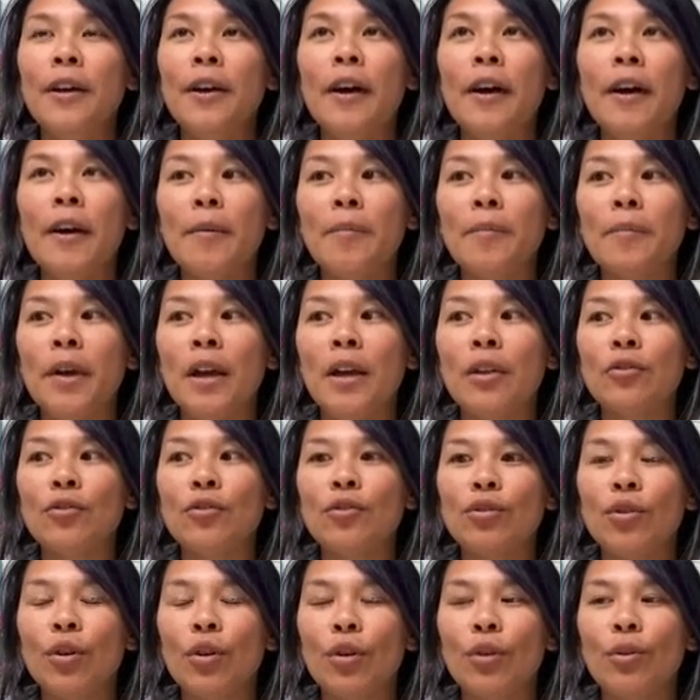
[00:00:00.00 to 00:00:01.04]
Um, and
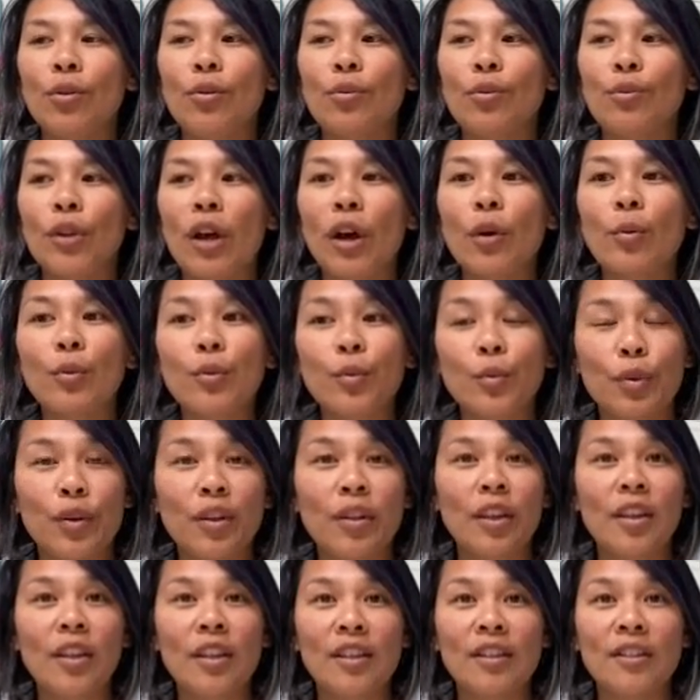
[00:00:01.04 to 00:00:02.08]
so that was one of
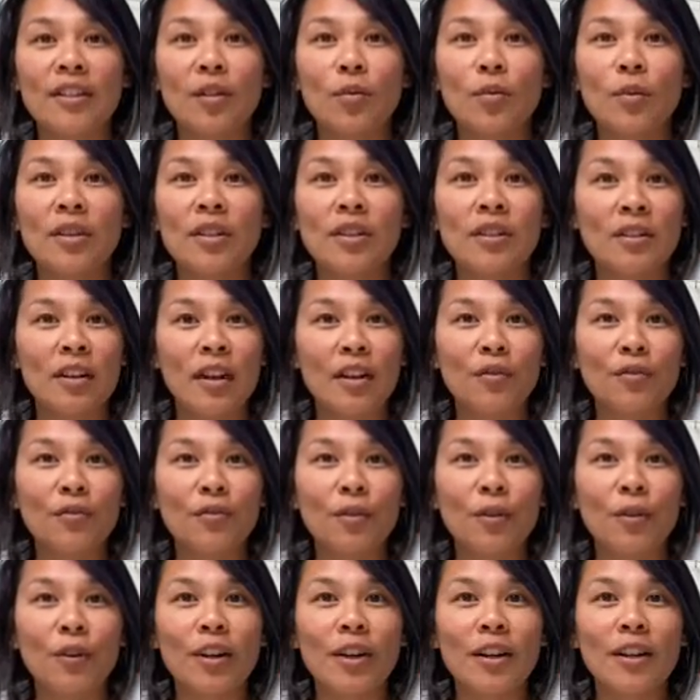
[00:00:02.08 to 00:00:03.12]
the things that we designed
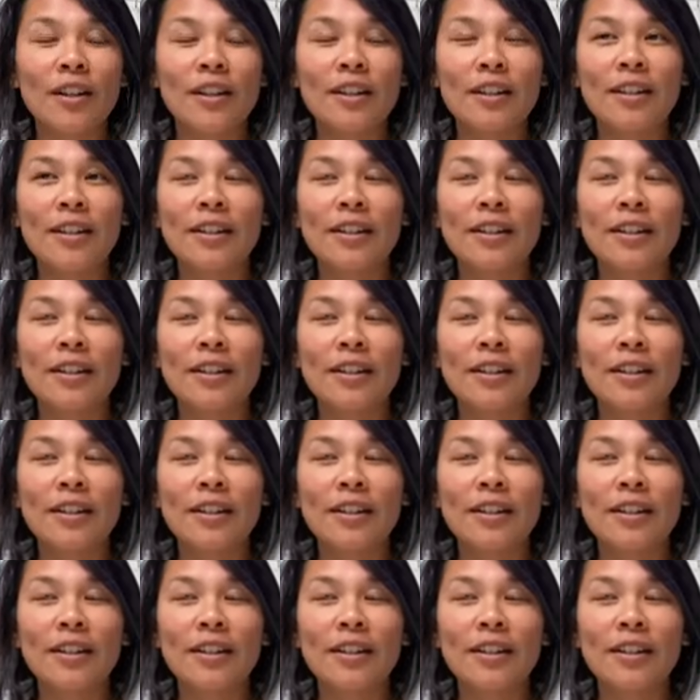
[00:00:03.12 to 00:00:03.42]
for.